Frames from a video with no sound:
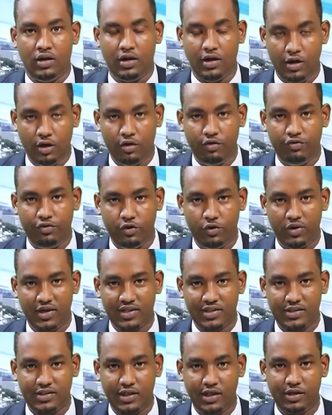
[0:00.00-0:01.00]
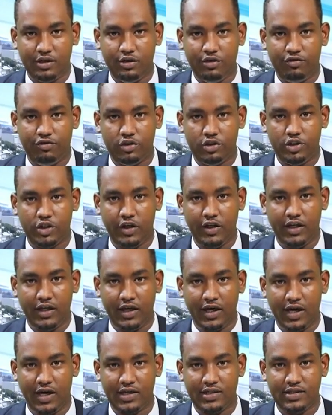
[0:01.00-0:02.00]
Hello viewers, thank you for
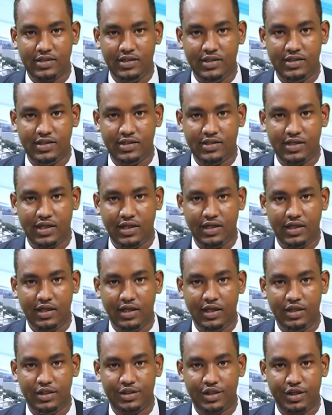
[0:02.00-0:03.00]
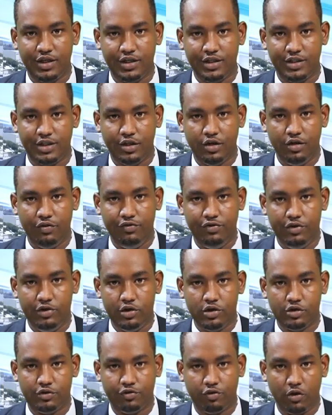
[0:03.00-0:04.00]
joining us. This is an English edition of
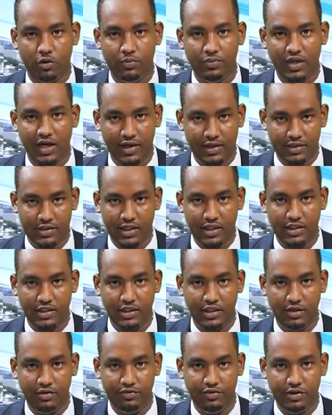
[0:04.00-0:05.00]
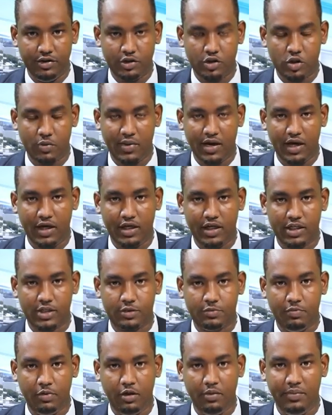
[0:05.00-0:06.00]
news from Dalsan TV,
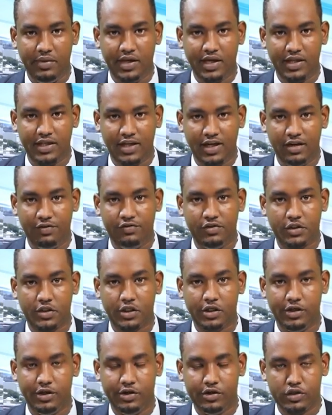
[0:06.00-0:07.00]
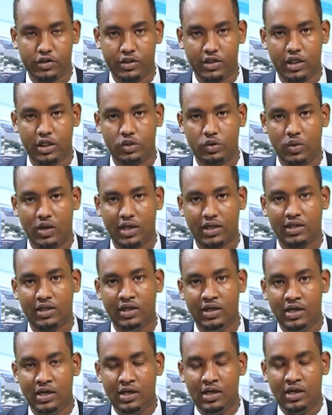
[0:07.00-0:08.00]
Somalia's premier television news network,
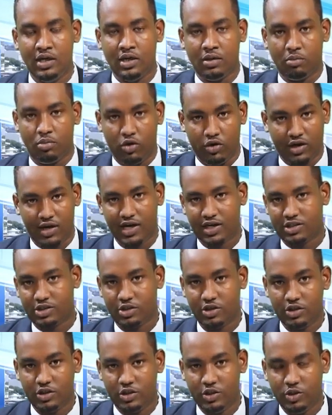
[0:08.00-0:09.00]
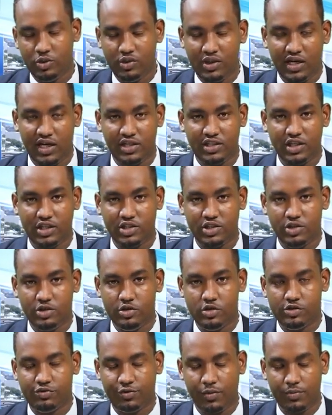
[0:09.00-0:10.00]
broadcasting to you the latest
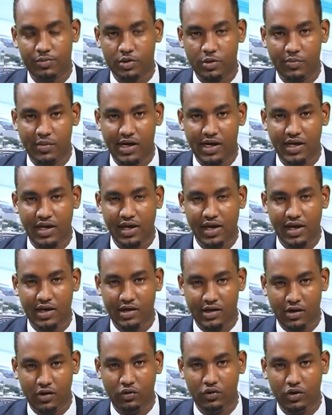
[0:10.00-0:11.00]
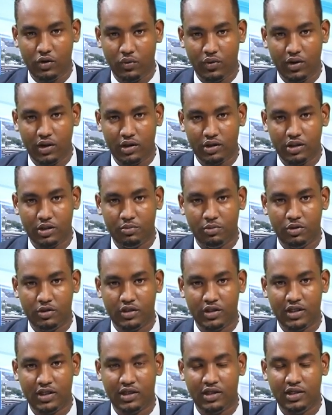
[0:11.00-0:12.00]
news from Somalia and around the world in
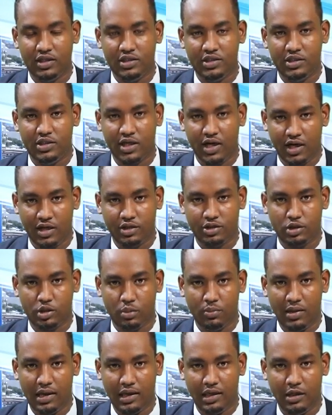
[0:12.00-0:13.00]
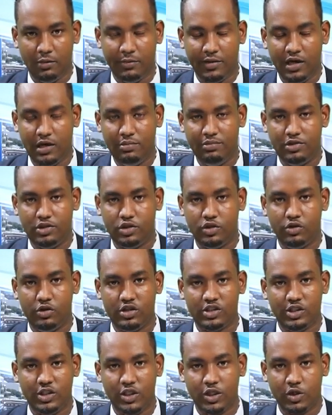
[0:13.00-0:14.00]
both English and Somali. My name is
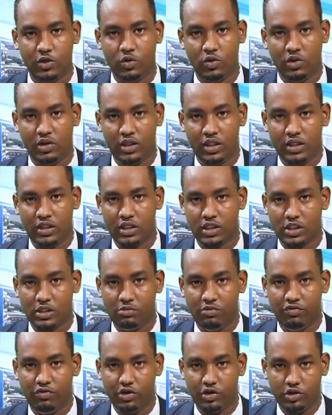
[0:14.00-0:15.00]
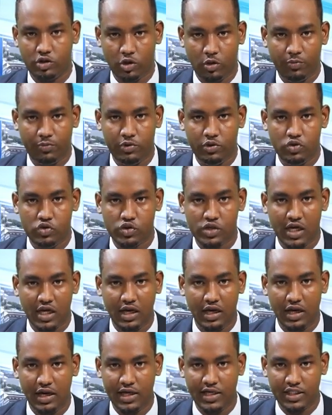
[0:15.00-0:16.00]
Eunice Deko and these are some of our top news
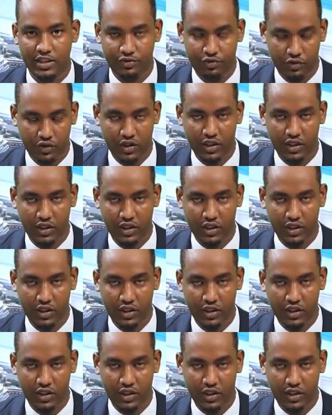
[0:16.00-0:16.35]
headlines for